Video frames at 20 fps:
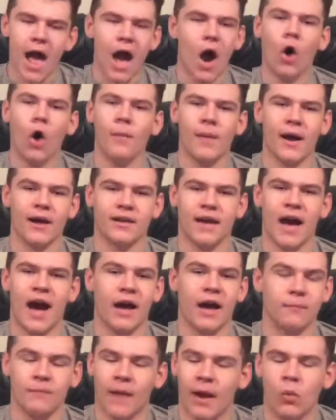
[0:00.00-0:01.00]
Oh my
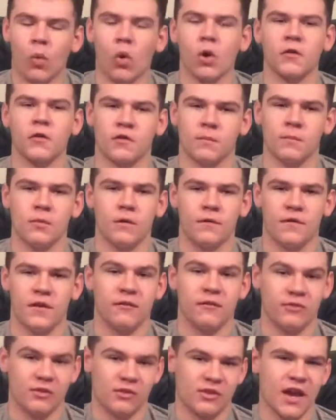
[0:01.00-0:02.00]
God, my worst movie
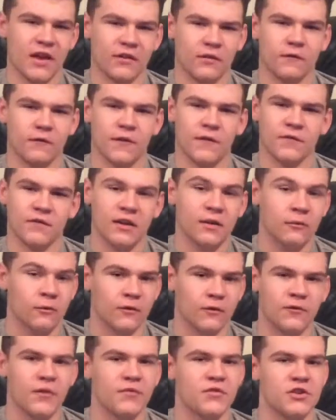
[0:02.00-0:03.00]
of 2015
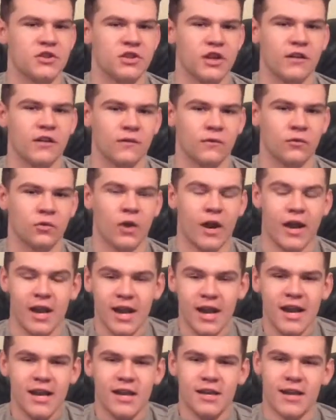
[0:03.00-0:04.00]
was 50 Shades of Grey.
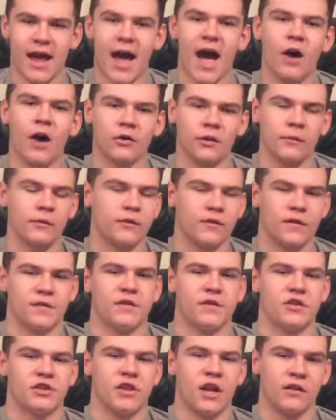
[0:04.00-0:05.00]
Now comes
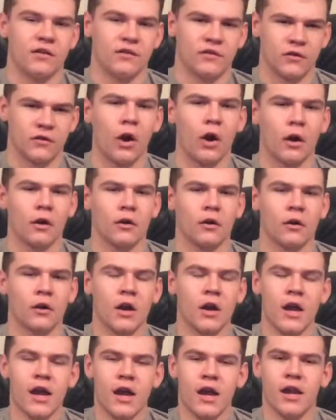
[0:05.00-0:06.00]
50 Shades Darker.
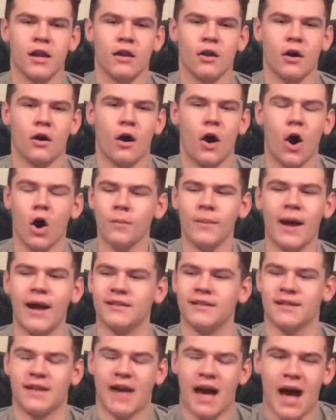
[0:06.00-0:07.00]
And oh
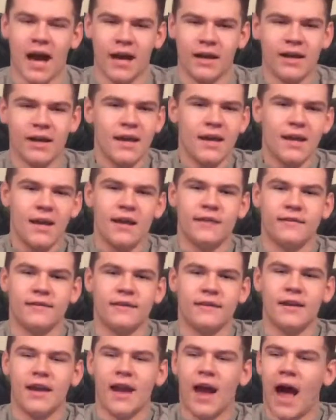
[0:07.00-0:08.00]
my God,
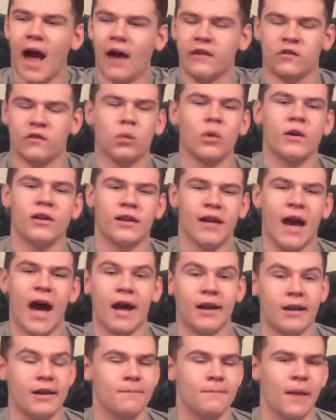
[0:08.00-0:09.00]
I swear to
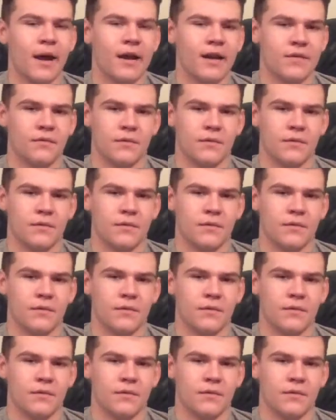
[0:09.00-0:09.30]
God, it might